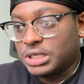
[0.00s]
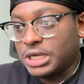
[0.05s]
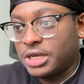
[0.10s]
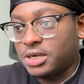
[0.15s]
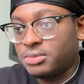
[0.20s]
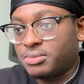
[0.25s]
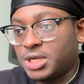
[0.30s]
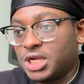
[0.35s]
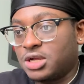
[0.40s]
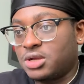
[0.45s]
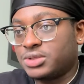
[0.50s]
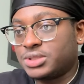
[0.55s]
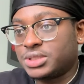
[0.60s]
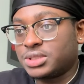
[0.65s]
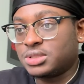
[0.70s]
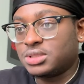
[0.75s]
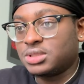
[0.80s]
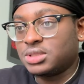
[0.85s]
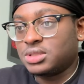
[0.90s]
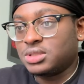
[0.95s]
of bounds.
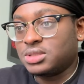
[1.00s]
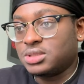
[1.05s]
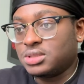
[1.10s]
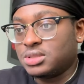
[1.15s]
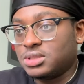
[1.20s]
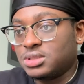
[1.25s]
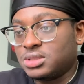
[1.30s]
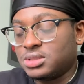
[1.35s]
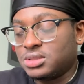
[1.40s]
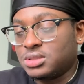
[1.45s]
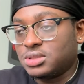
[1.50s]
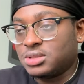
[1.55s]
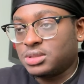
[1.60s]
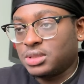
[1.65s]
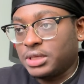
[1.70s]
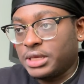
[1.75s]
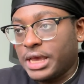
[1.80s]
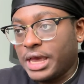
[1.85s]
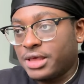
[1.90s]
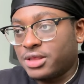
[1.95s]

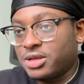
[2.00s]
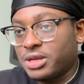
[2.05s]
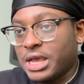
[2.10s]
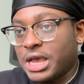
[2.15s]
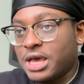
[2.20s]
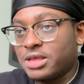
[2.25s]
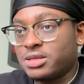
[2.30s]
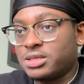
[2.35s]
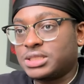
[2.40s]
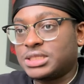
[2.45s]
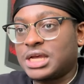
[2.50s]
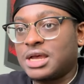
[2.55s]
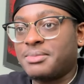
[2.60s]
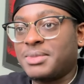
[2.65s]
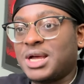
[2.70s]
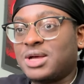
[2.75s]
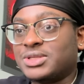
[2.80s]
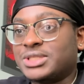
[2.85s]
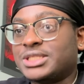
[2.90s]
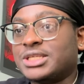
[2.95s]
Gather, gather,
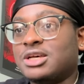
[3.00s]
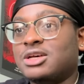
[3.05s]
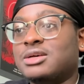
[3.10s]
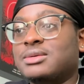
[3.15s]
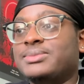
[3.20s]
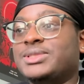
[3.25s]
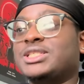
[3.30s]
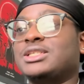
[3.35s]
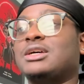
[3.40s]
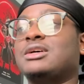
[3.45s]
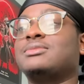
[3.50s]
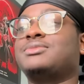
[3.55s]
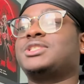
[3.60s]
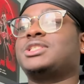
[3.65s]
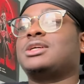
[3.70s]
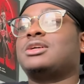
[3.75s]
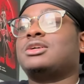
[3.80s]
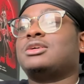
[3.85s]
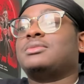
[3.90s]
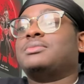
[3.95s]
timeout, sub, sub,
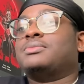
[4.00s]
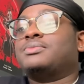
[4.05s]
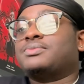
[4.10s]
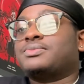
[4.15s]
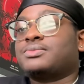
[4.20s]
sub.